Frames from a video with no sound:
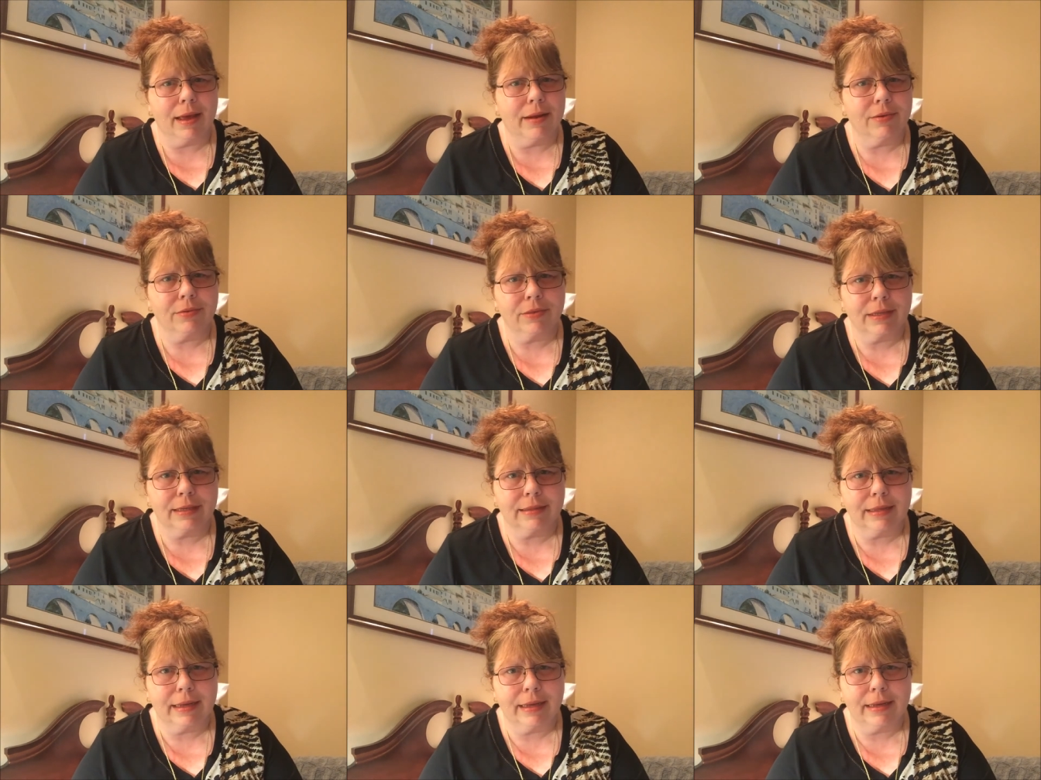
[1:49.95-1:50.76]
I don't
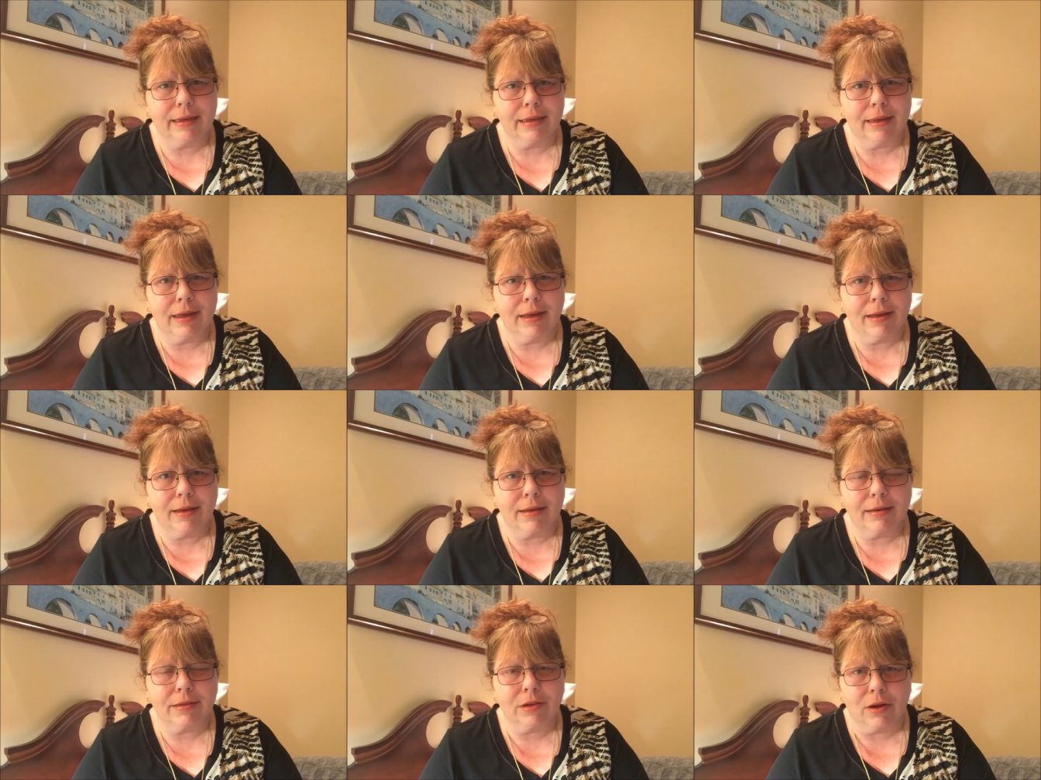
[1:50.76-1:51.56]
think they
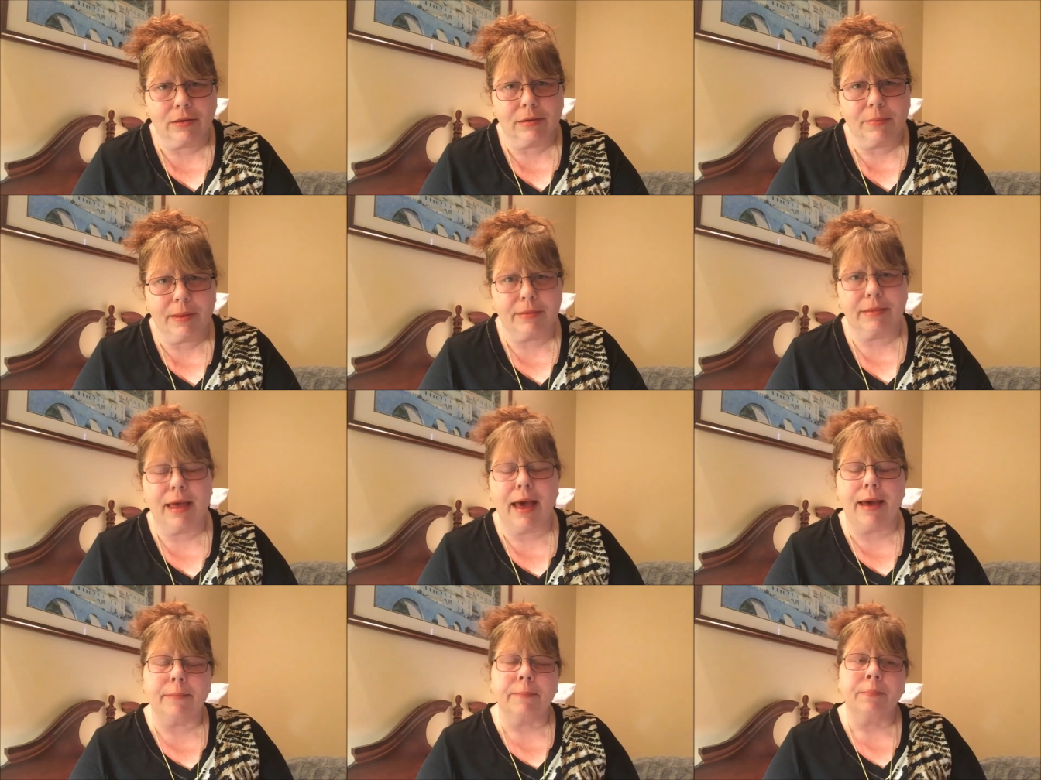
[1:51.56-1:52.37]
talked about
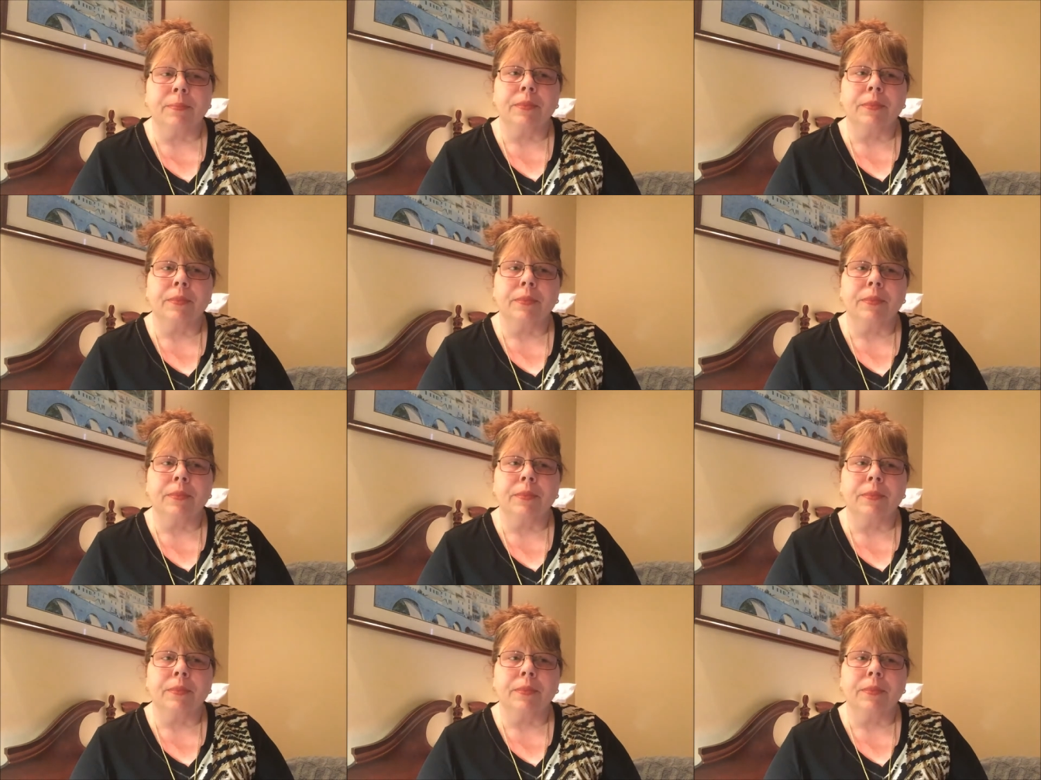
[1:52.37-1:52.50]
that.